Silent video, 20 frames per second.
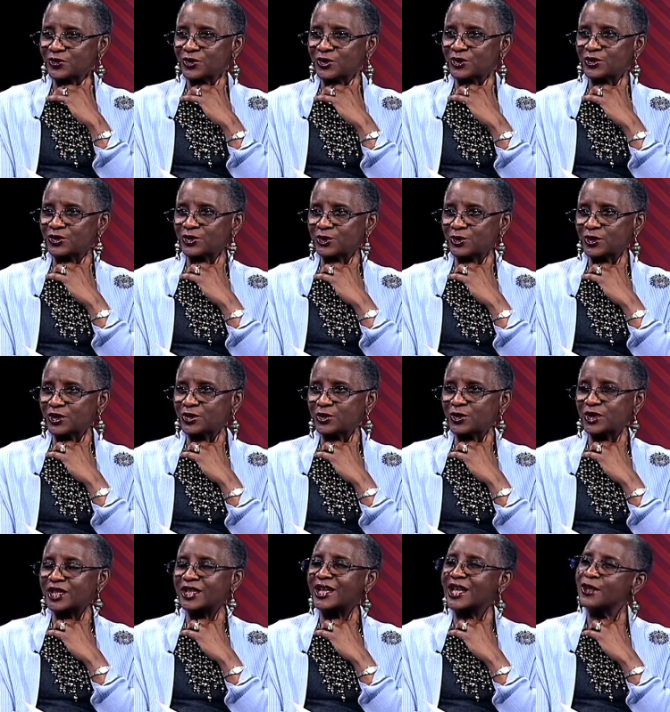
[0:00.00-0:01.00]
on the jury
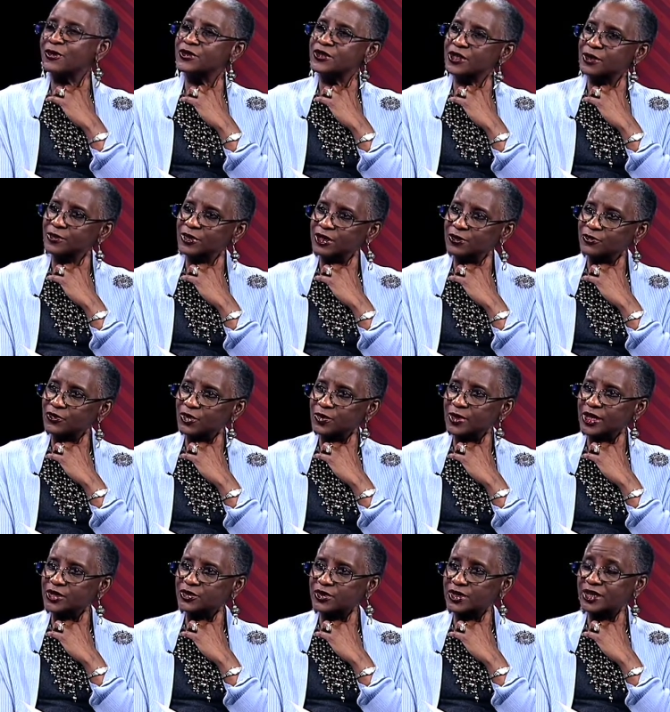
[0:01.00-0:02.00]
duty and have some
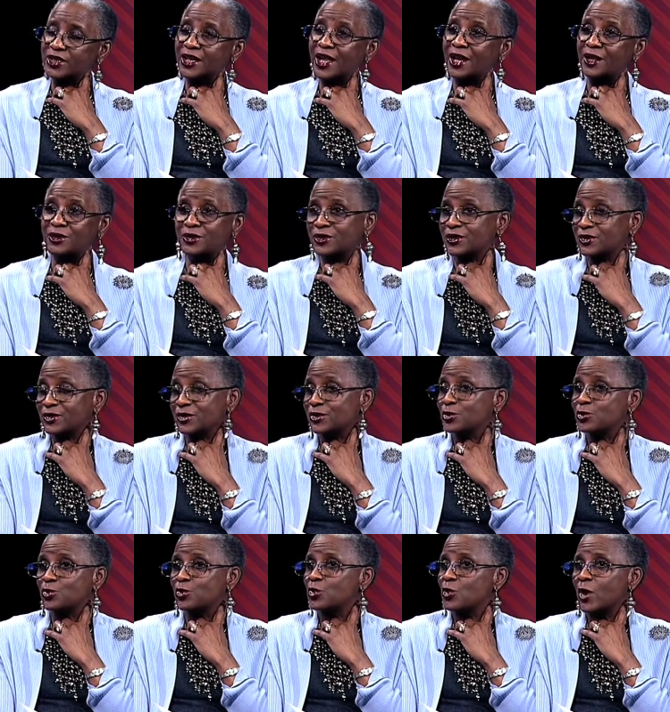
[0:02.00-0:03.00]
information and knowledge as to
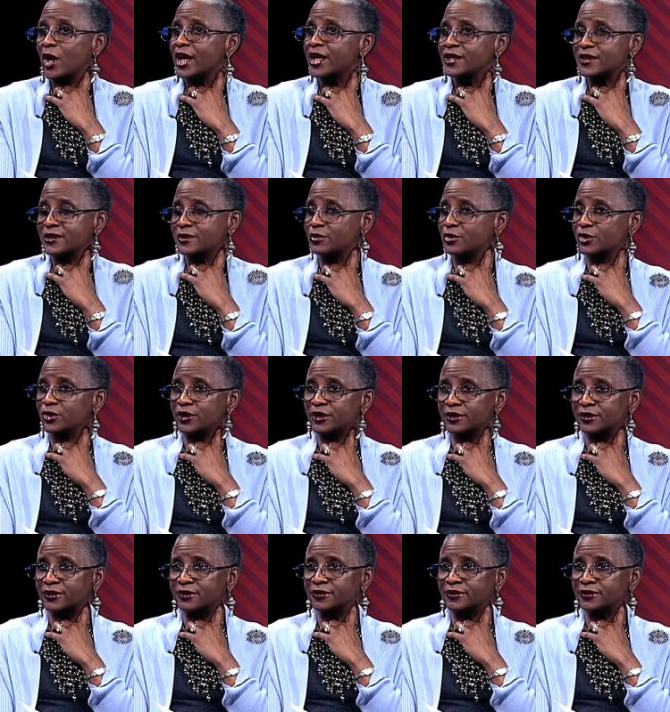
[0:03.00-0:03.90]
why it's important?